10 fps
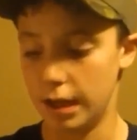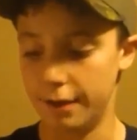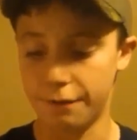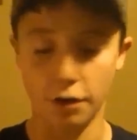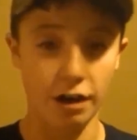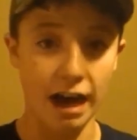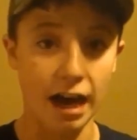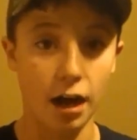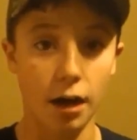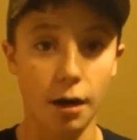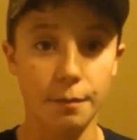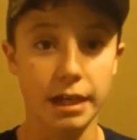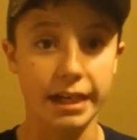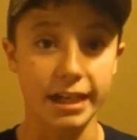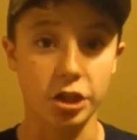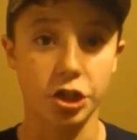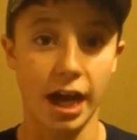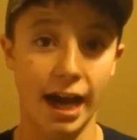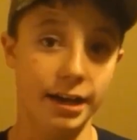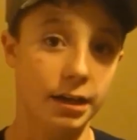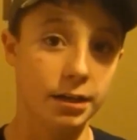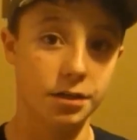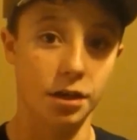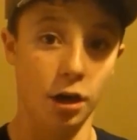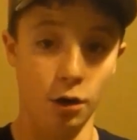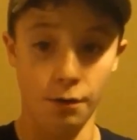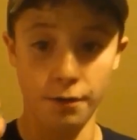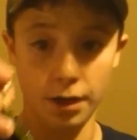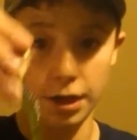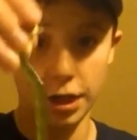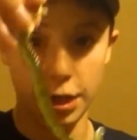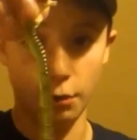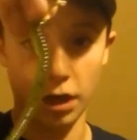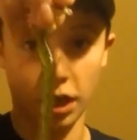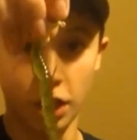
if they're not up eating shad. So you want to